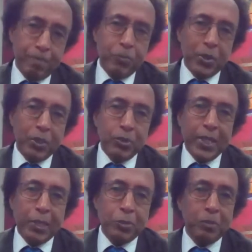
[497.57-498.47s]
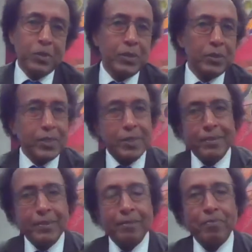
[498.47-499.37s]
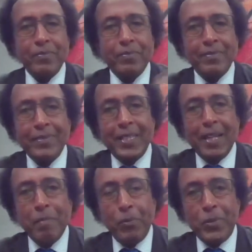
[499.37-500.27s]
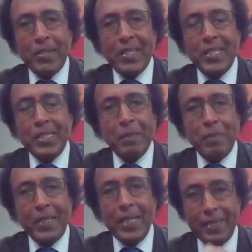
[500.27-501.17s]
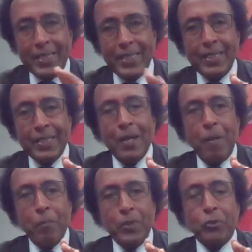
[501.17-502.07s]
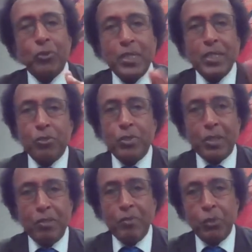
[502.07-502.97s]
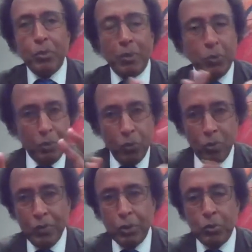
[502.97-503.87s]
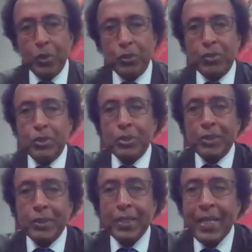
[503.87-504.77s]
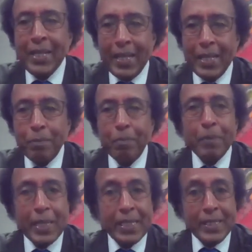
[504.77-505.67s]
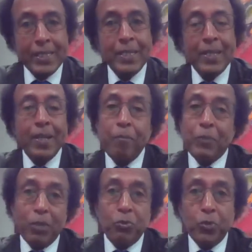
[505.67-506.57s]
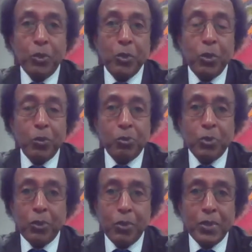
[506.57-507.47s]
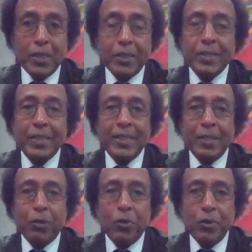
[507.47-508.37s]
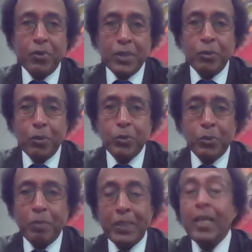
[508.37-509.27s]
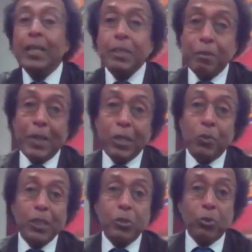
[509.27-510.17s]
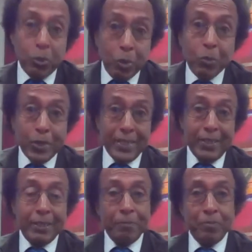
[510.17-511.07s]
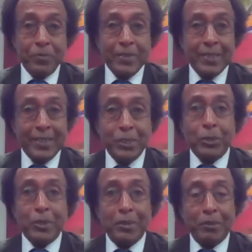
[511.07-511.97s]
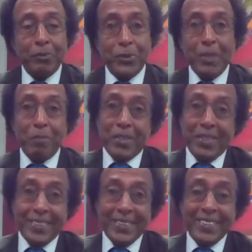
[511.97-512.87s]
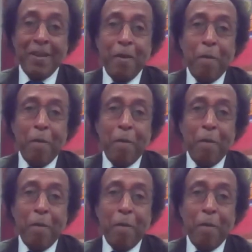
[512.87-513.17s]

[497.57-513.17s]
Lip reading: You can challenge me, you can come up with another idea, but I think the trend is irreversible. We're moving towards digital, and money, as we know, is no longer coins and notes. But by the way, it was always digital. For some reason,